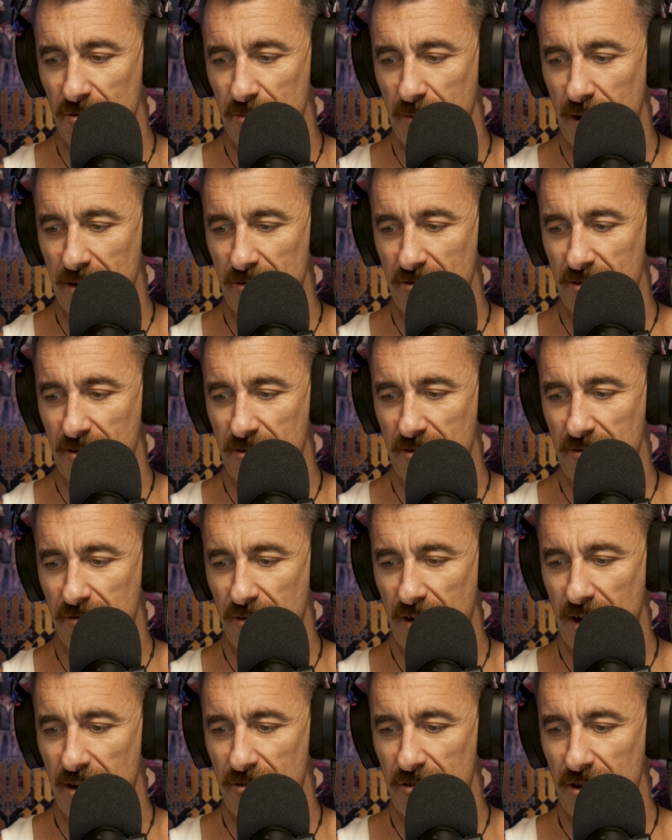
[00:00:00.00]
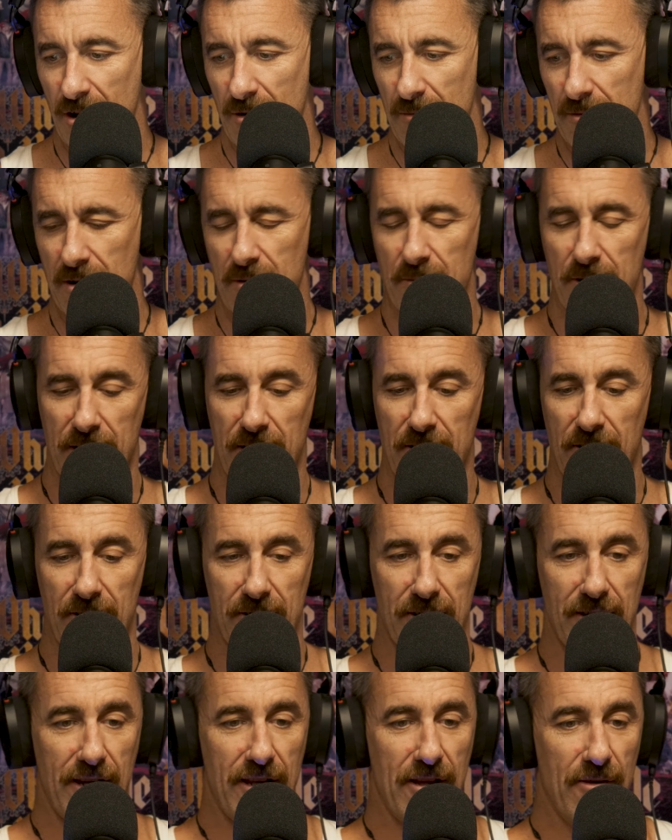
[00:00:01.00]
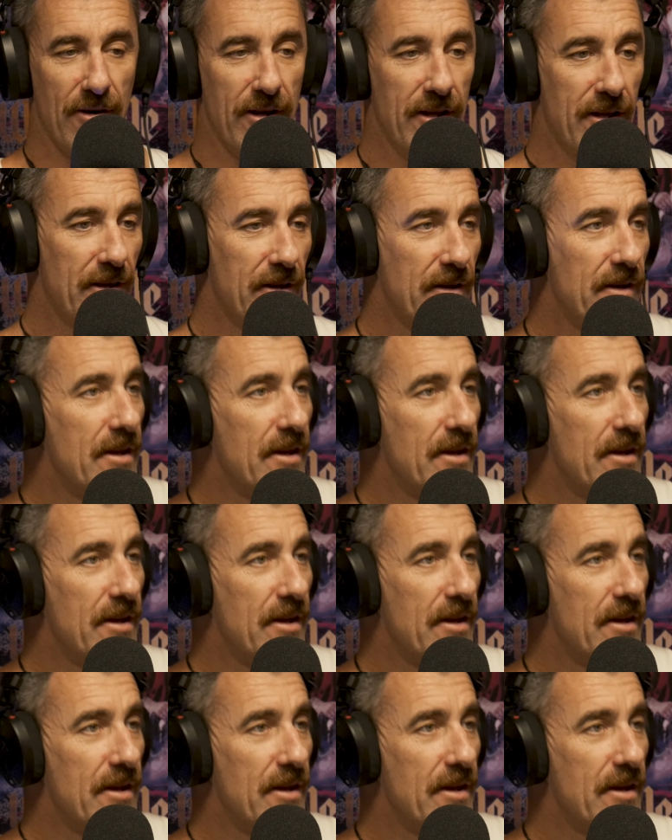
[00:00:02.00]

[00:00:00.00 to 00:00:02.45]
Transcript: as much as the phrase, oh, oh my God, anyway.